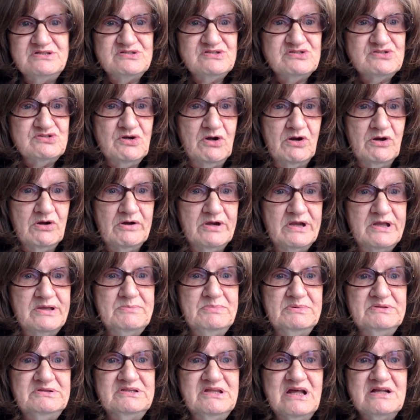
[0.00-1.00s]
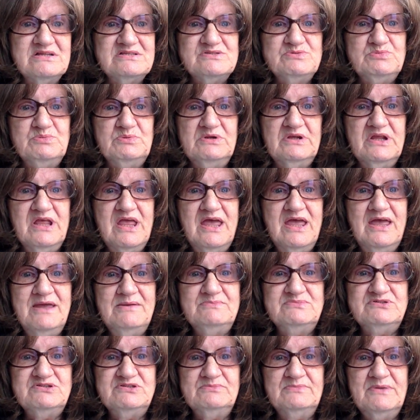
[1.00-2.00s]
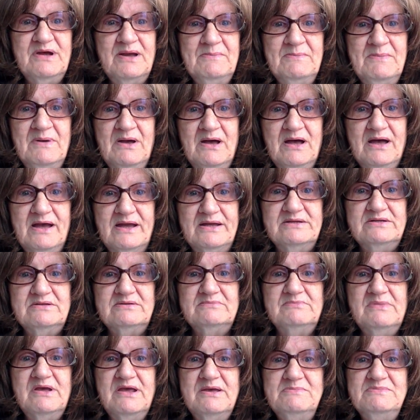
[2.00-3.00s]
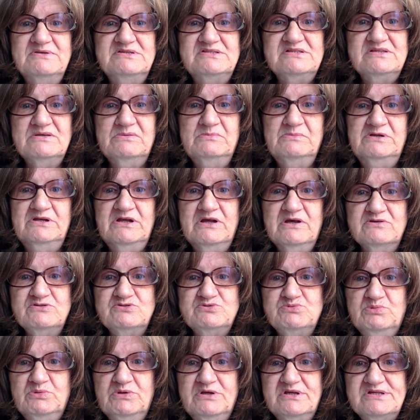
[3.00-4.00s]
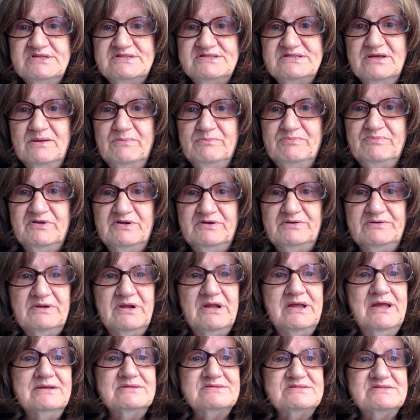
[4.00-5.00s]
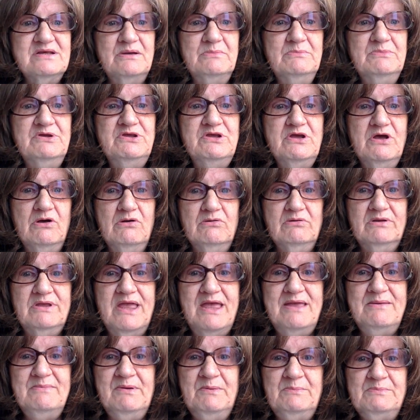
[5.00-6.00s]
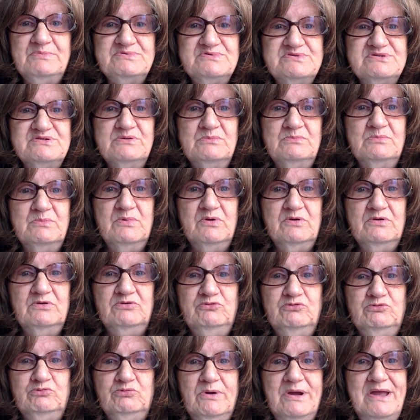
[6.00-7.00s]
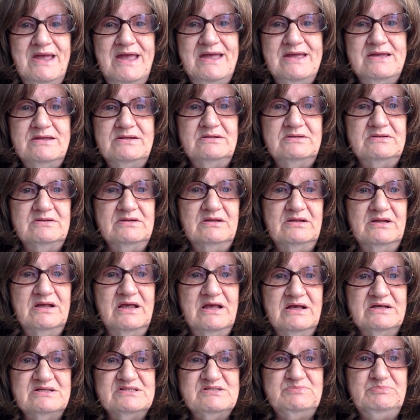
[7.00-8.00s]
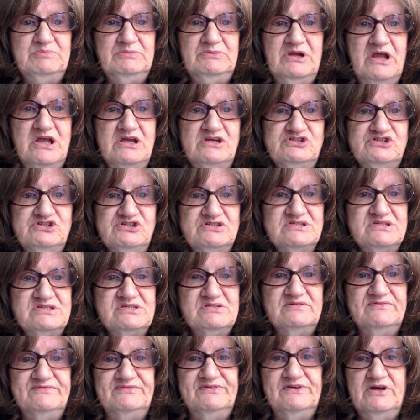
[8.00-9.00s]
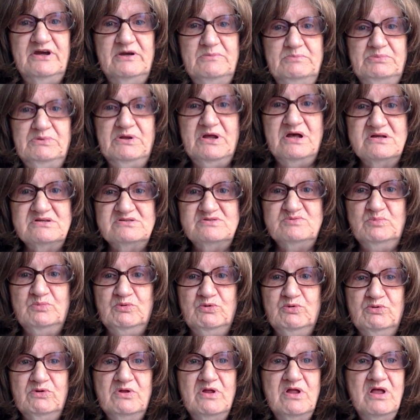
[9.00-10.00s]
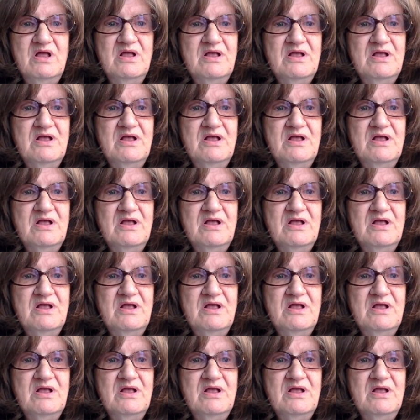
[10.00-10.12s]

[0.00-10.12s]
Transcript: Sorry, but that's what came to my mind. Maybe someone else will get something. Yeah, some of y'all came up with some great explanations that are very plausible.